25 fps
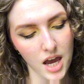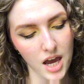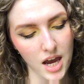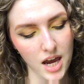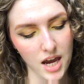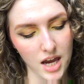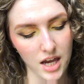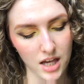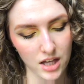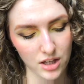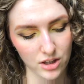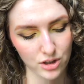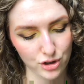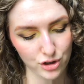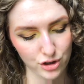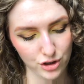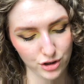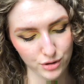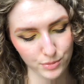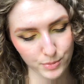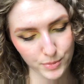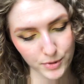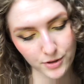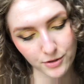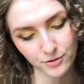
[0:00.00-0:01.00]
And
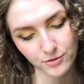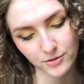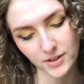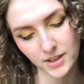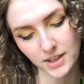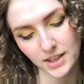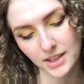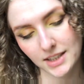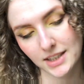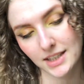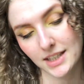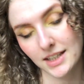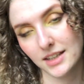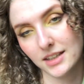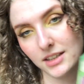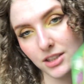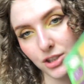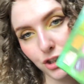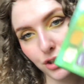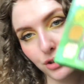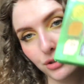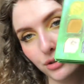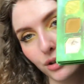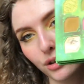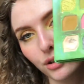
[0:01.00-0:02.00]
she's perfect, and
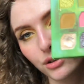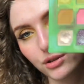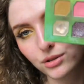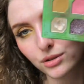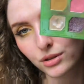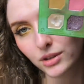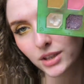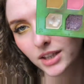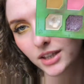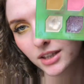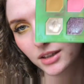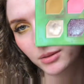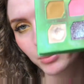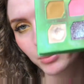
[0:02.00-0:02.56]
she's also like a